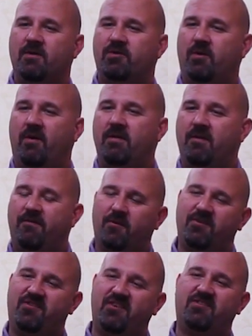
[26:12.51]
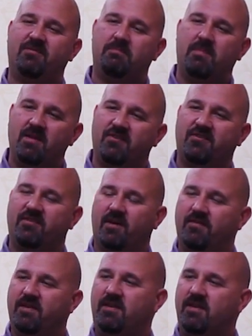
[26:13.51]
So in the first 6 months
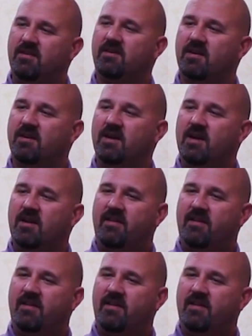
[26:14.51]
of the year,